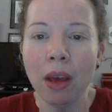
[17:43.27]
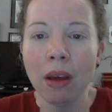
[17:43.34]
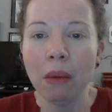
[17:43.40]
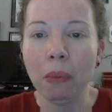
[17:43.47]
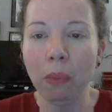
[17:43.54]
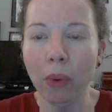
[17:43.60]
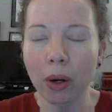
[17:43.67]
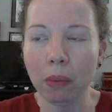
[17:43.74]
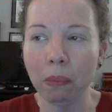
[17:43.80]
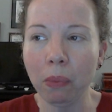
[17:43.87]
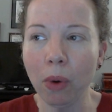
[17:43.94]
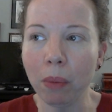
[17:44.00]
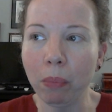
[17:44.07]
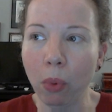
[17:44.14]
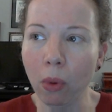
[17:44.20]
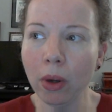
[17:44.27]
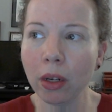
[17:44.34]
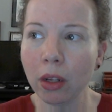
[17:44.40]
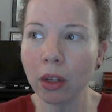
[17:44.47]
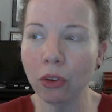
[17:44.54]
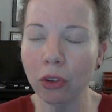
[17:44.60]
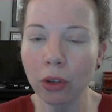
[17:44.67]
we're born
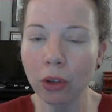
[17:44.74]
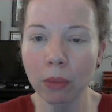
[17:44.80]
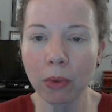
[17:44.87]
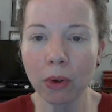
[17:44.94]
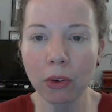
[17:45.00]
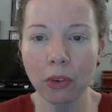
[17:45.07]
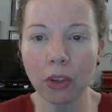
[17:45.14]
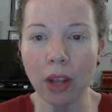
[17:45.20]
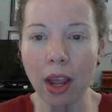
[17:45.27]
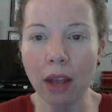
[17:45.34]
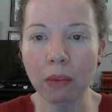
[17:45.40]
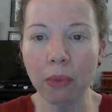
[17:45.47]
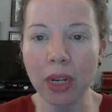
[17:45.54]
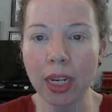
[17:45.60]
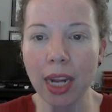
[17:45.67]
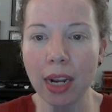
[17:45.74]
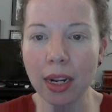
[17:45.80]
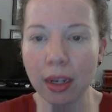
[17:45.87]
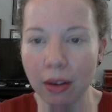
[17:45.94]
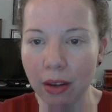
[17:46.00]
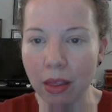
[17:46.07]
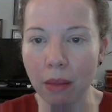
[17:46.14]
consumers, and we get
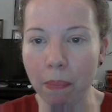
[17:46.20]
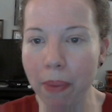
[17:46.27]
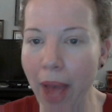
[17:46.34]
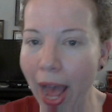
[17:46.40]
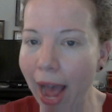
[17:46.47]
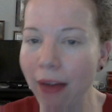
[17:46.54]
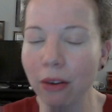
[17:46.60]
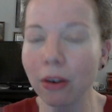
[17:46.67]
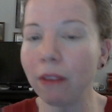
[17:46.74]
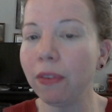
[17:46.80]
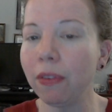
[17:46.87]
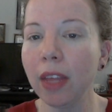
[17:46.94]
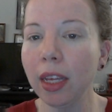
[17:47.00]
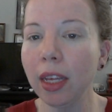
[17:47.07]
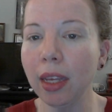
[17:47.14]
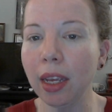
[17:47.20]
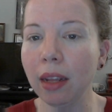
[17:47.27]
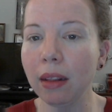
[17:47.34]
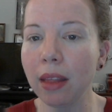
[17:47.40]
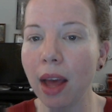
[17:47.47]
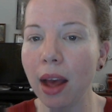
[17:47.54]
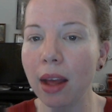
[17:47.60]
into the pattern of
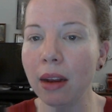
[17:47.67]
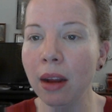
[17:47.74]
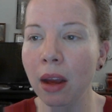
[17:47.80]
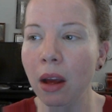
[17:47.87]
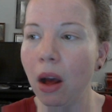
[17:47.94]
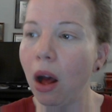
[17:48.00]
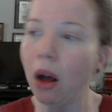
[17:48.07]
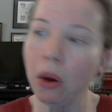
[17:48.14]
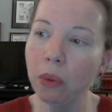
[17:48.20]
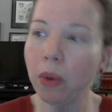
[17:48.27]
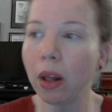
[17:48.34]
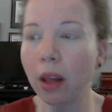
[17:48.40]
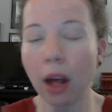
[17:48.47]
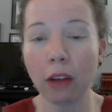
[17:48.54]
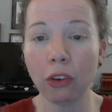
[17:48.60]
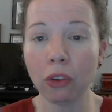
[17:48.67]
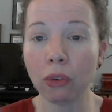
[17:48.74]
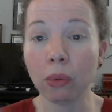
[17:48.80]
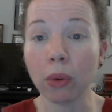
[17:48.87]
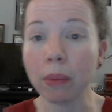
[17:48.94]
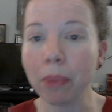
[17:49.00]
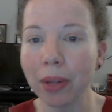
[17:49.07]
thinking that, oh, well, I'll
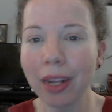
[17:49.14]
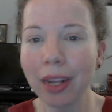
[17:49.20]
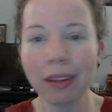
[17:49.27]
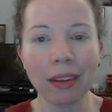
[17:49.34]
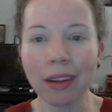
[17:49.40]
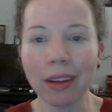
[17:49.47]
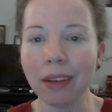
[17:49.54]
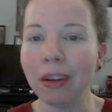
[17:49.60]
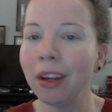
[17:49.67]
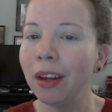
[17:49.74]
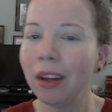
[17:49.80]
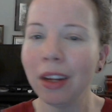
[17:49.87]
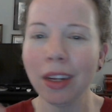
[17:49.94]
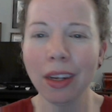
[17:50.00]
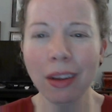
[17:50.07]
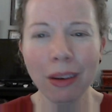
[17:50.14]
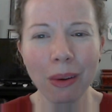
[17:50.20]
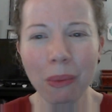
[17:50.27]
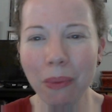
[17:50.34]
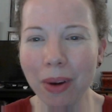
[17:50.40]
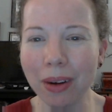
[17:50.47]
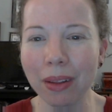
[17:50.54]
just replace it. You
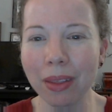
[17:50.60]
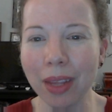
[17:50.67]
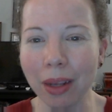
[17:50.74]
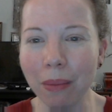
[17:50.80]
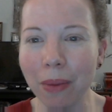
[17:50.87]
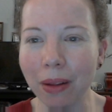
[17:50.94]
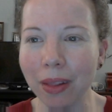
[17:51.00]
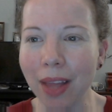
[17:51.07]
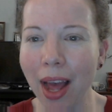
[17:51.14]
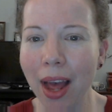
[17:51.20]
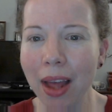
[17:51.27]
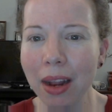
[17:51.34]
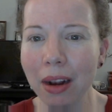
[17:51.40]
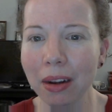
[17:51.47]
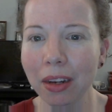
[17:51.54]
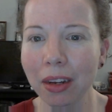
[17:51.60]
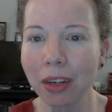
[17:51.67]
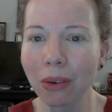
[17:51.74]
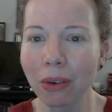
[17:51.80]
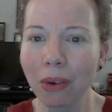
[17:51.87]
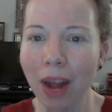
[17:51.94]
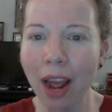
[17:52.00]
don't want to think about that.
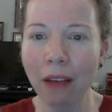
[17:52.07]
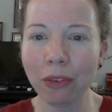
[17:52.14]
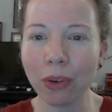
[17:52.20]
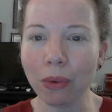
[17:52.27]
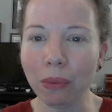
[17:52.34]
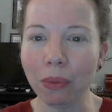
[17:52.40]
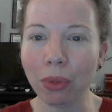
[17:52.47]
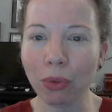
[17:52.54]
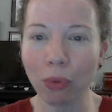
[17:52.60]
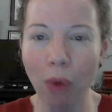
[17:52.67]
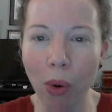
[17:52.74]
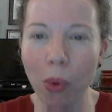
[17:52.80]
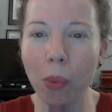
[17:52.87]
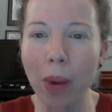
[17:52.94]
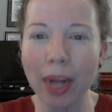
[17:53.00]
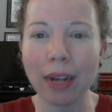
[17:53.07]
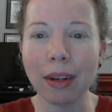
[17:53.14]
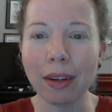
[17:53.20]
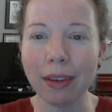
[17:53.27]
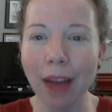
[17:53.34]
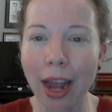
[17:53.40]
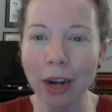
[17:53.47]
You don't have to throw away an
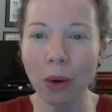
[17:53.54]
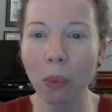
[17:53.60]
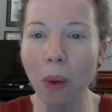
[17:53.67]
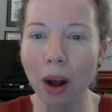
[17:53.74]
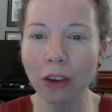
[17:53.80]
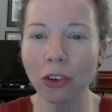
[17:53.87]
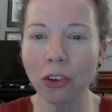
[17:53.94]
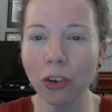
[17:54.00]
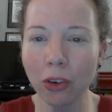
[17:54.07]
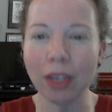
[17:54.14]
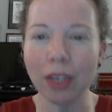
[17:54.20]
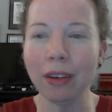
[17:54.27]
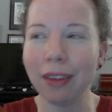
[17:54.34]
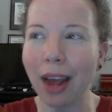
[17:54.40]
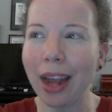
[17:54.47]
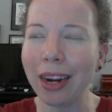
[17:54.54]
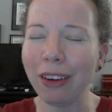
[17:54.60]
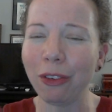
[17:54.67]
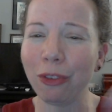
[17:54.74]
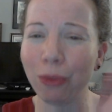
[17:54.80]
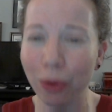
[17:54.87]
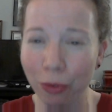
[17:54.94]
entire washer,
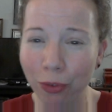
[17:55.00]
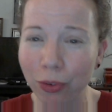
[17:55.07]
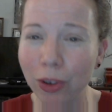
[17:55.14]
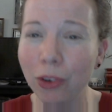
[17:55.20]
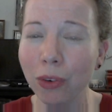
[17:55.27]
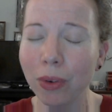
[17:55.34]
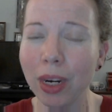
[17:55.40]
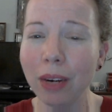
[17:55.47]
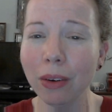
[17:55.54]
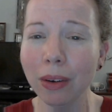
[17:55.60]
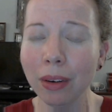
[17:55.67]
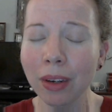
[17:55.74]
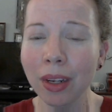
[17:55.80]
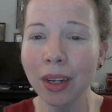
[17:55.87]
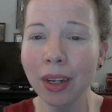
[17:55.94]
entire refrigerator.